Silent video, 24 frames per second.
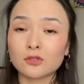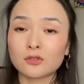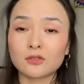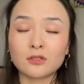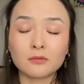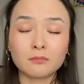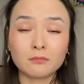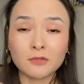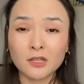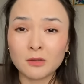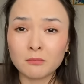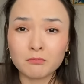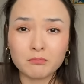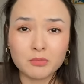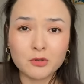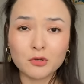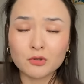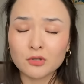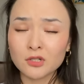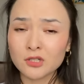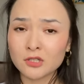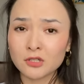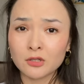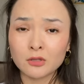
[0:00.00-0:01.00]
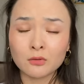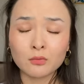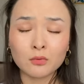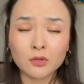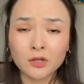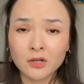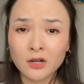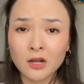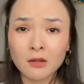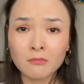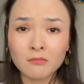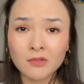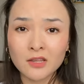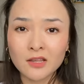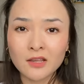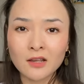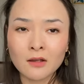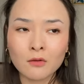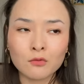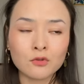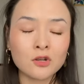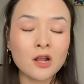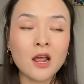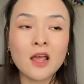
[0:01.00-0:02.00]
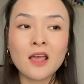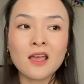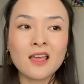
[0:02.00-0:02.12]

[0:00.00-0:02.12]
the impurity were coming out.